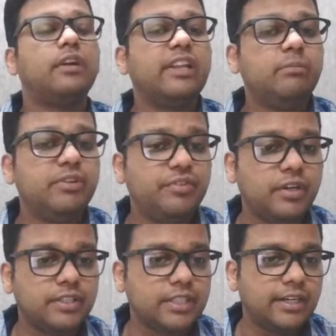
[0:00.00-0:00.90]
Tell me if you
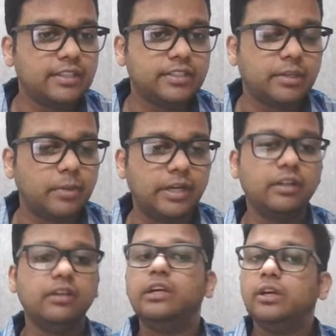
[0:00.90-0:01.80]
understand this statement.
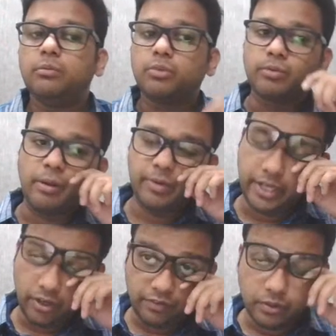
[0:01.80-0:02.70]

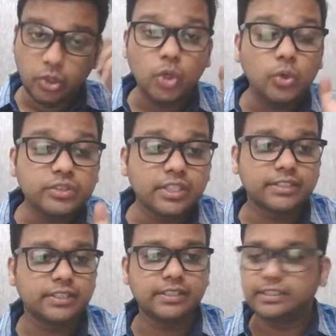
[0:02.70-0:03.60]
Probability of low
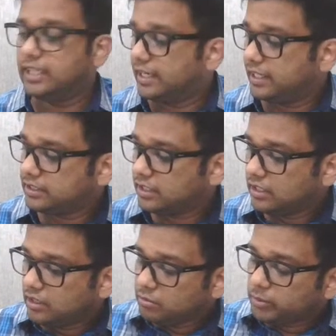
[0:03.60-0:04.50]
successes, that is
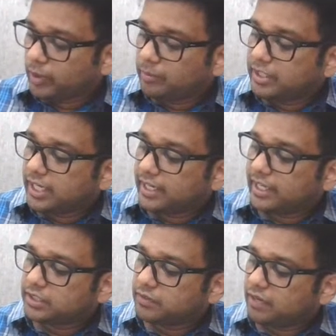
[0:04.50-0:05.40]
probability that
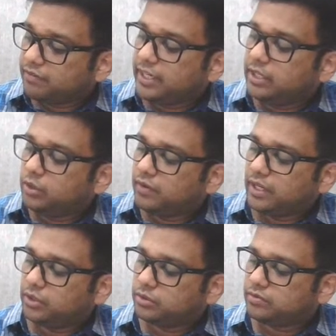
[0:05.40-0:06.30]
x will have very low
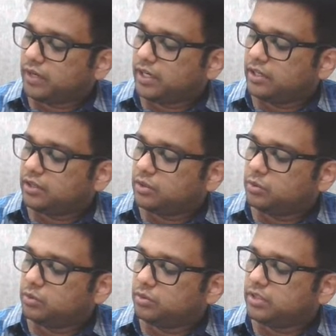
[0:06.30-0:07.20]
values, 1,
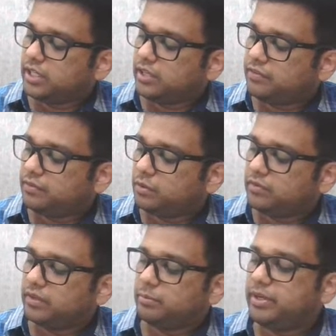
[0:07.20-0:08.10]
2, 3, 4
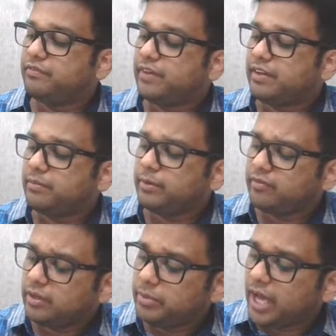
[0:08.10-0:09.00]
will
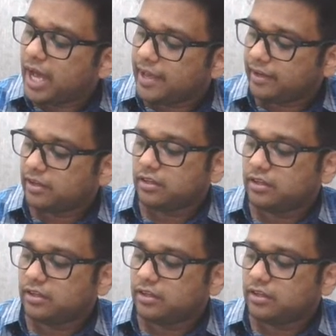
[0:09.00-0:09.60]
be high.